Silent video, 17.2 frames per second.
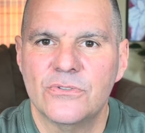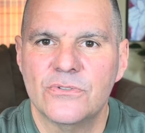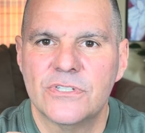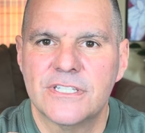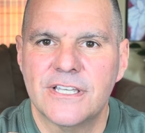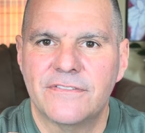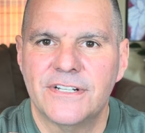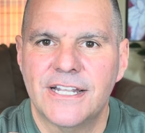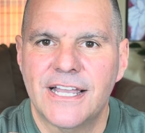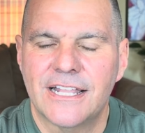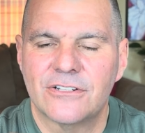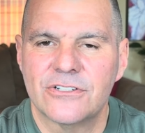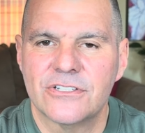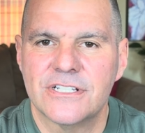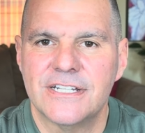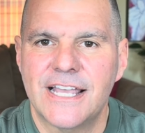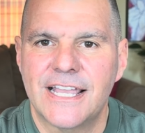
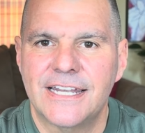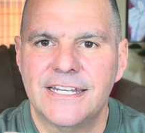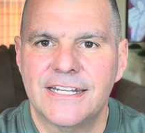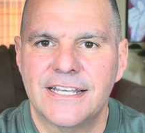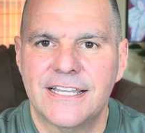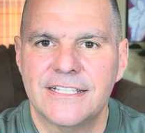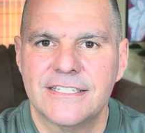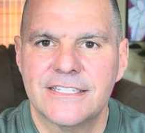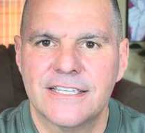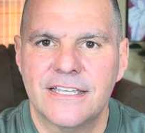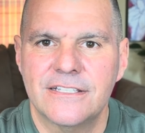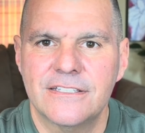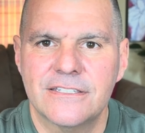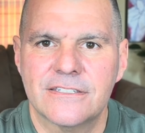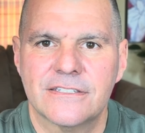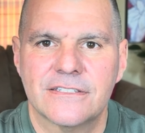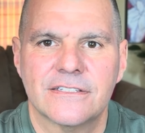
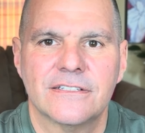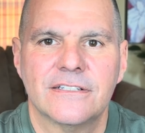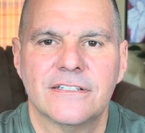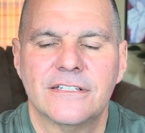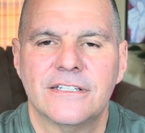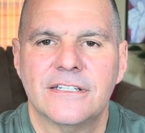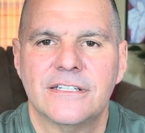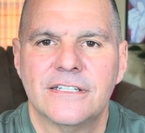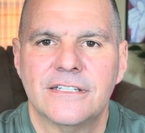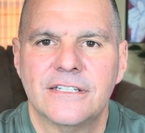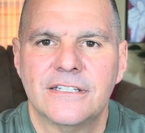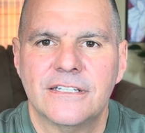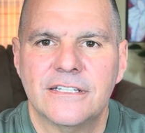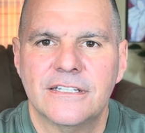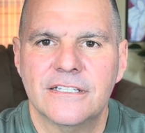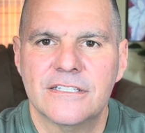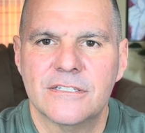$7.99.
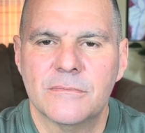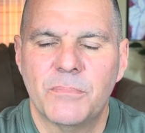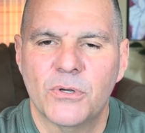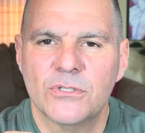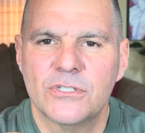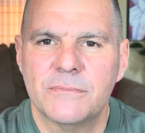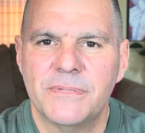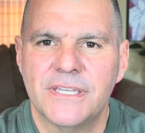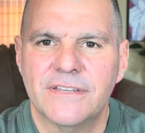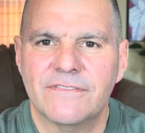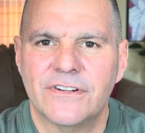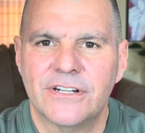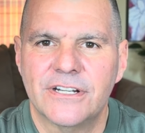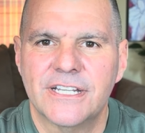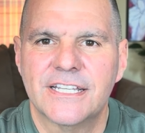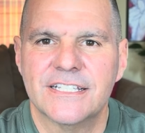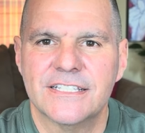It's supposed to be a
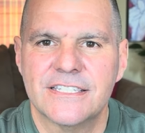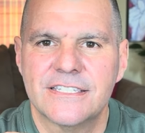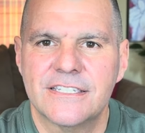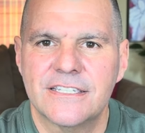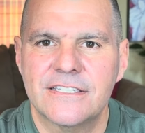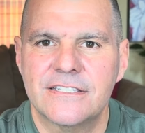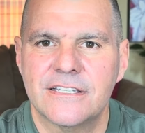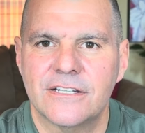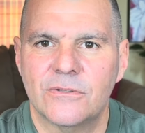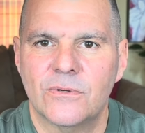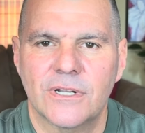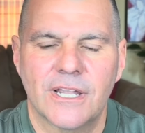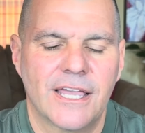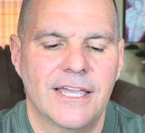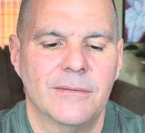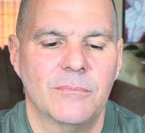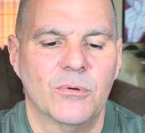very consistent and
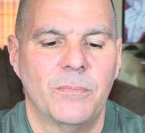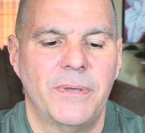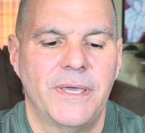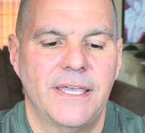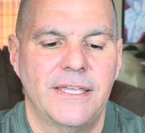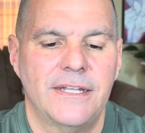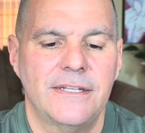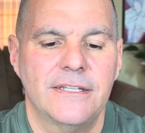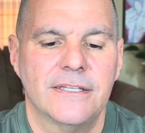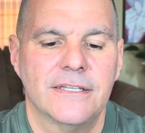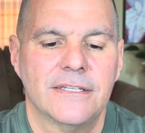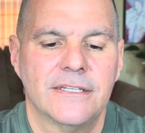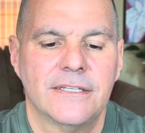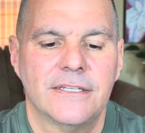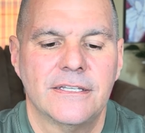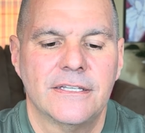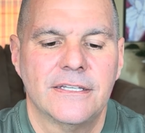reliable pen.
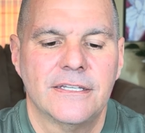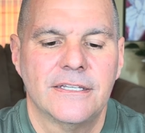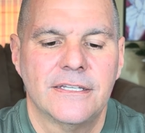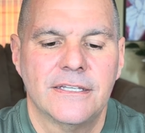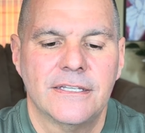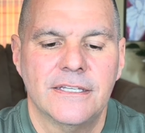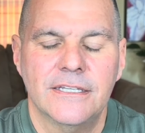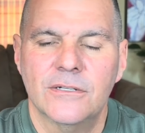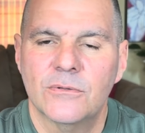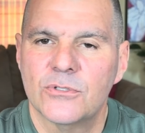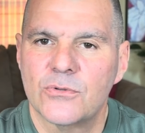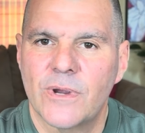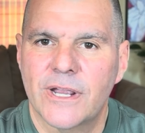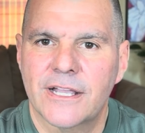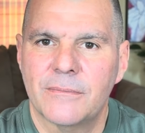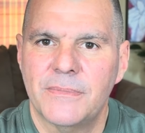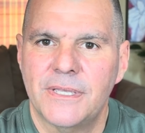It was
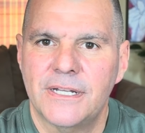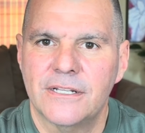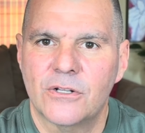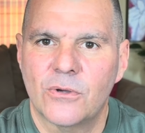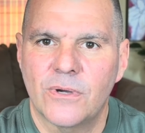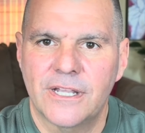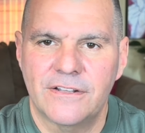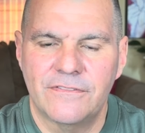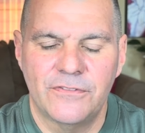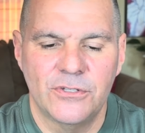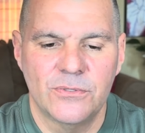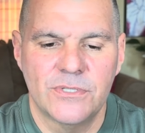recommended quite a few